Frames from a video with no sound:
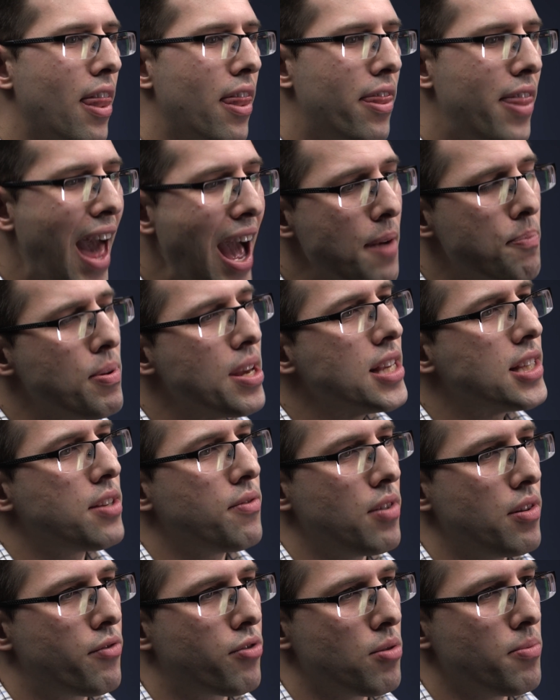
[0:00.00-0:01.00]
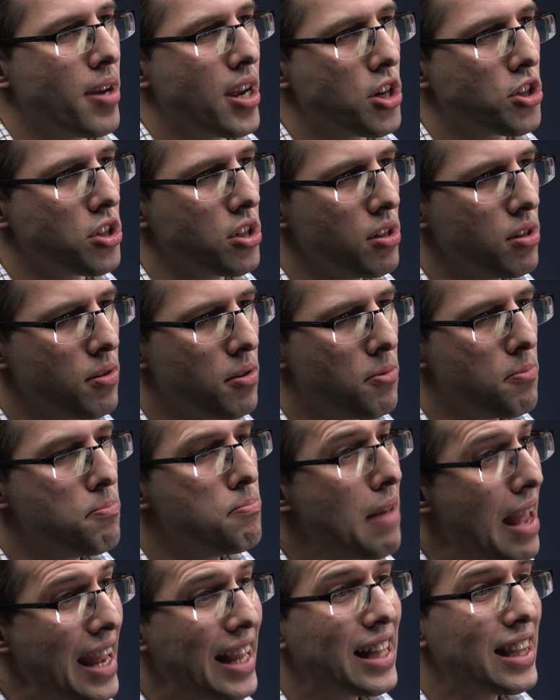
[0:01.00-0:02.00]
That piece of information
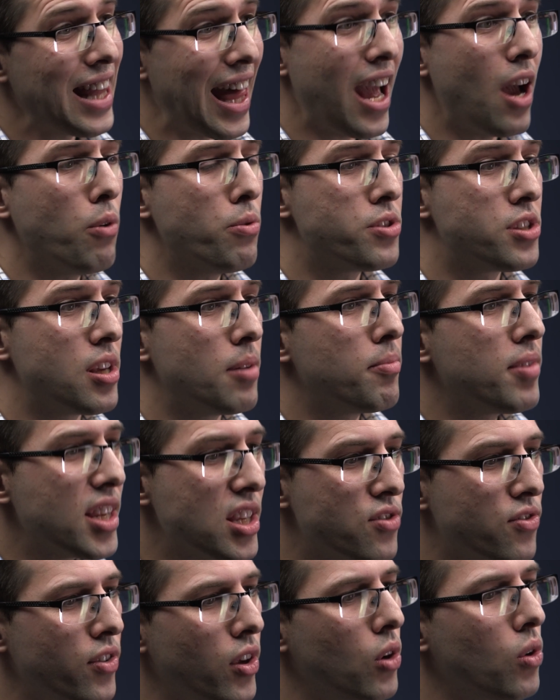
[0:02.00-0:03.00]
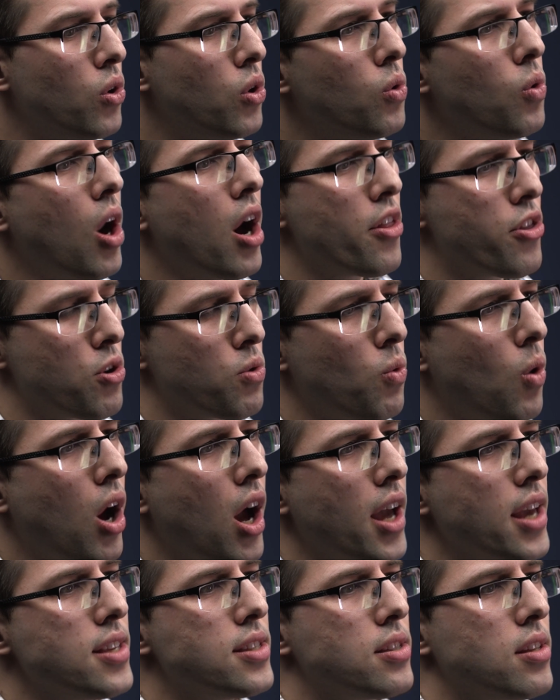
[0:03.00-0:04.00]
may cloud somebody's view who
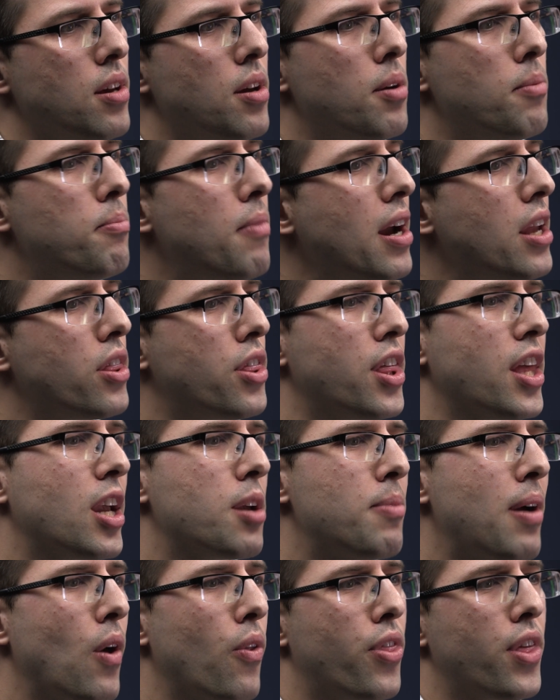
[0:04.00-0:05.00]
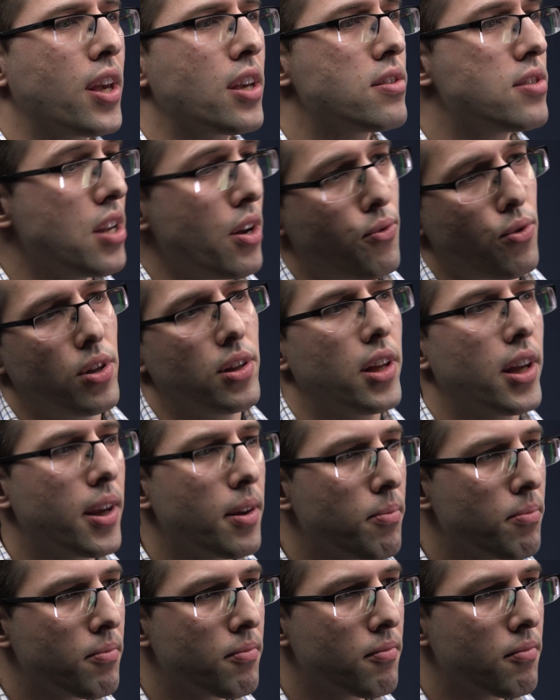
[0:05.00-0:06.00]
otherwise might think about things differently.
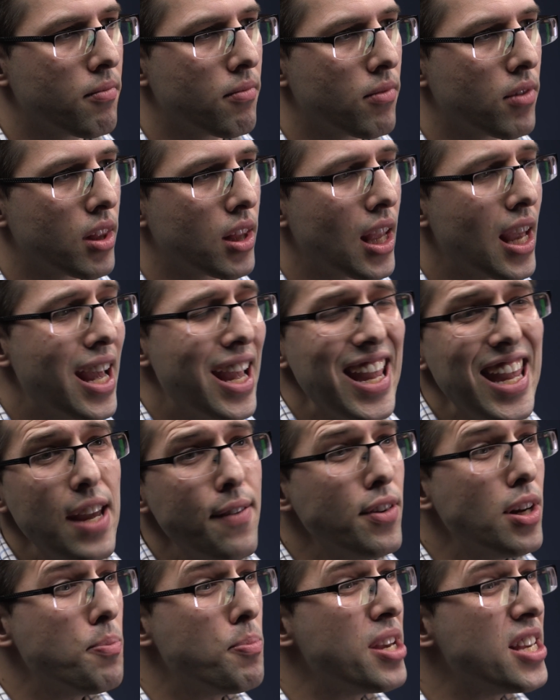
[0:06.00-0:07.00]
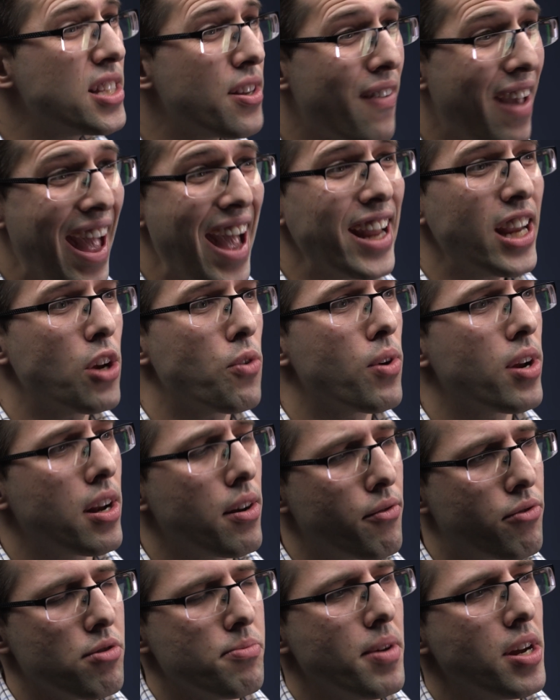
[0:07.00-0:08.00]
Even a piece of accurate
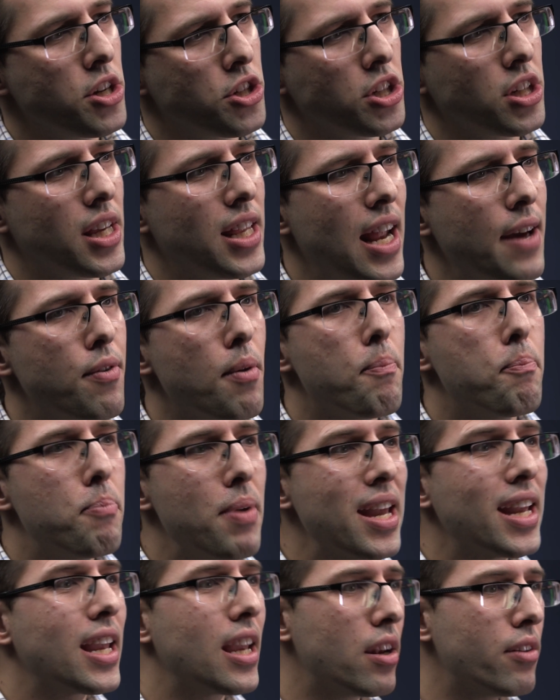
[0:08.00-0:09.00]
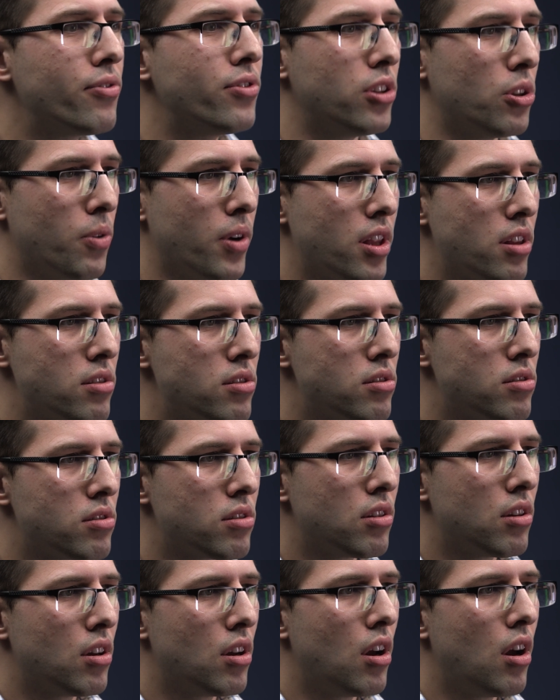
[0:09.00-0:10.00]
information can have a big influence
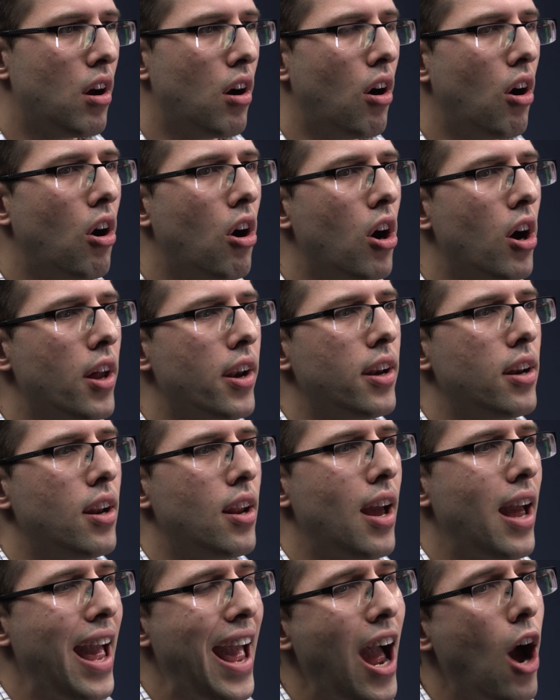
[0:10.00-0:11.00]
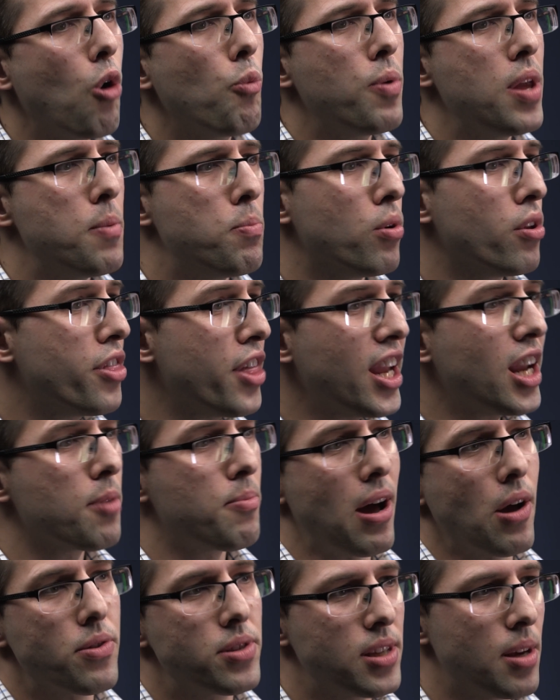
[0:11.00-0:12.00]
on how people think
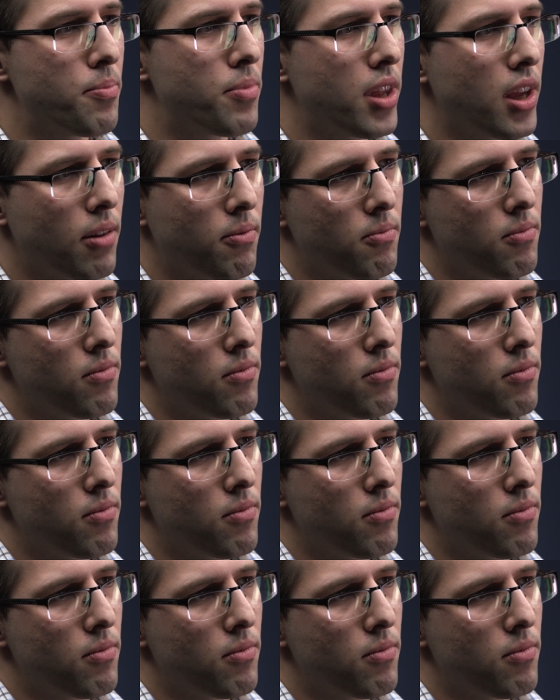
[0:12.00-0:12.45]
about something.